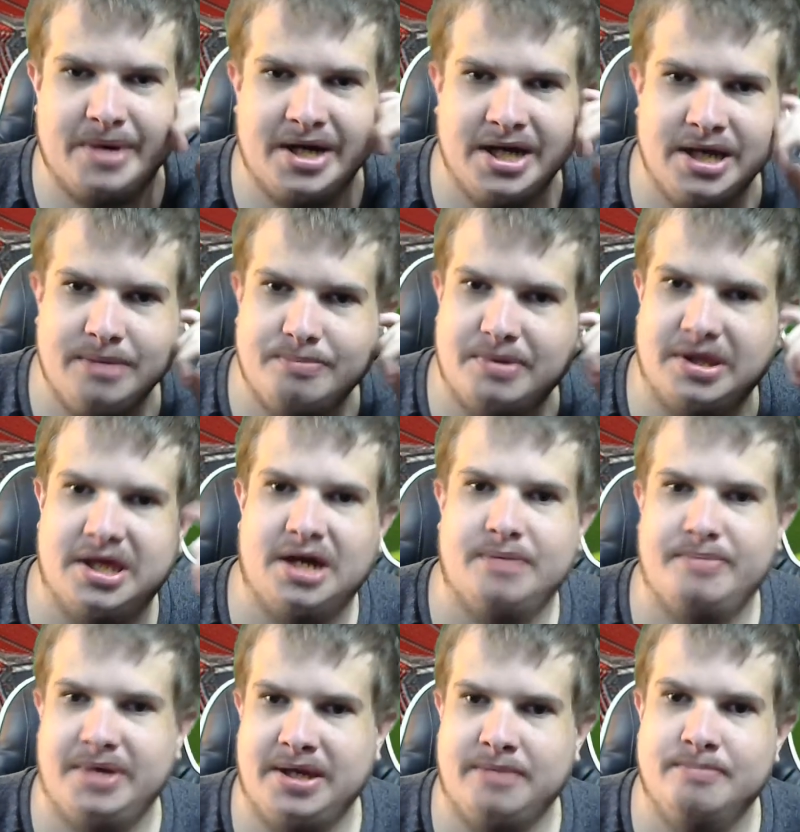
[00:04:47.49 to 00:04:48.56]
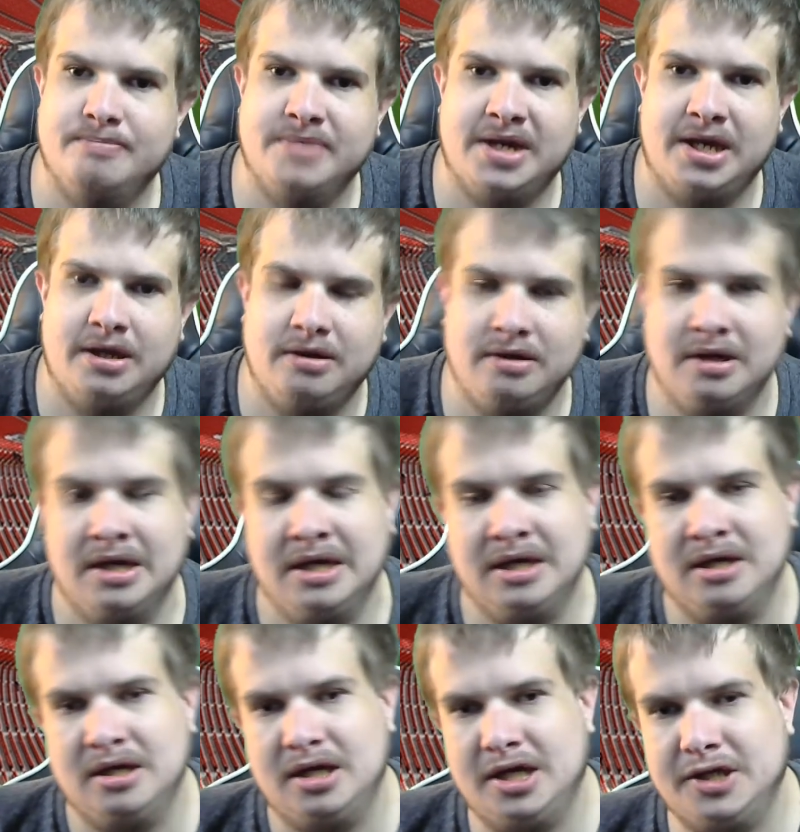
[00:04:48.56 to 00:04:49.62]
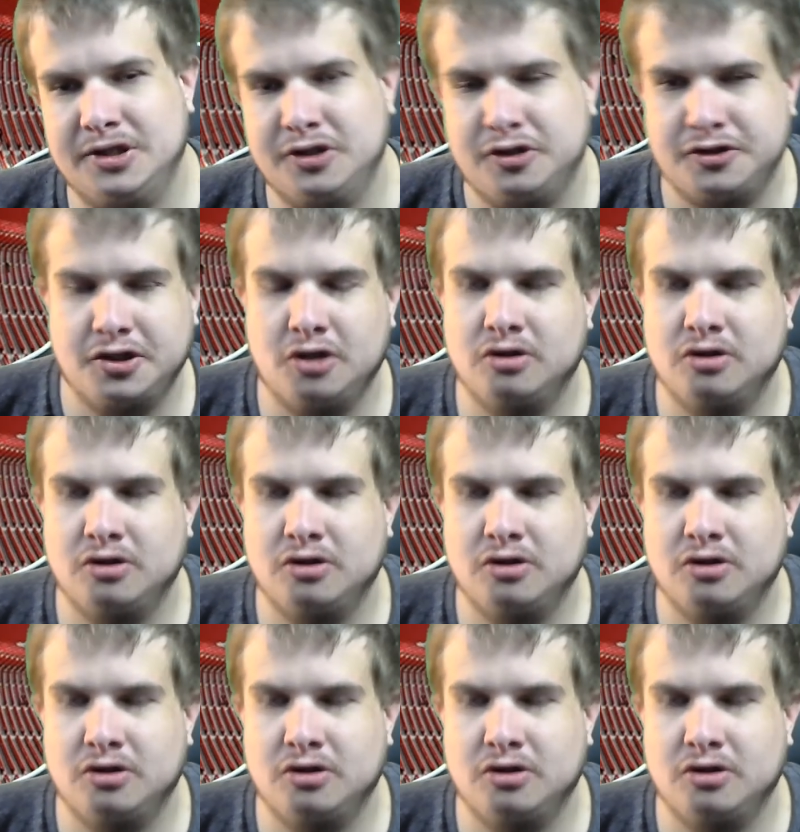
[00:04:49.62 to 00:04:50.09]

but that beat me as long as